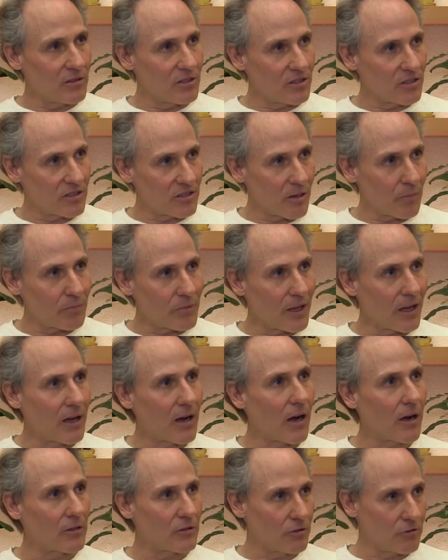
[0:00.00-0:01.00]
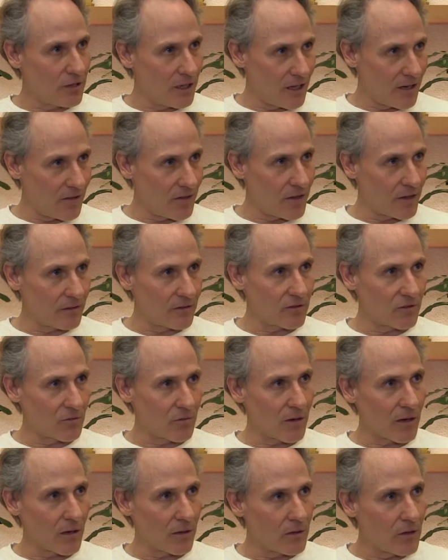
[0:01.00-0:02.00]
there's something concrete in there as
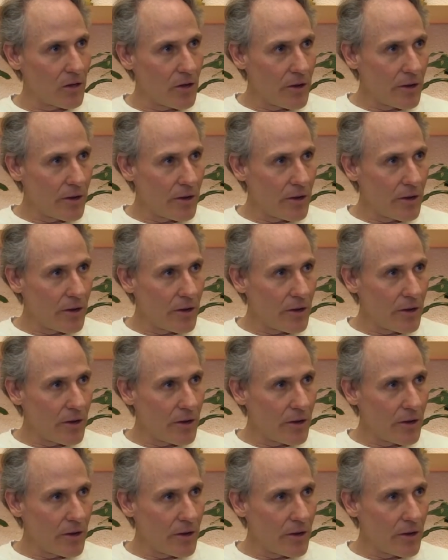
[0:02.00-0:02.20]
well.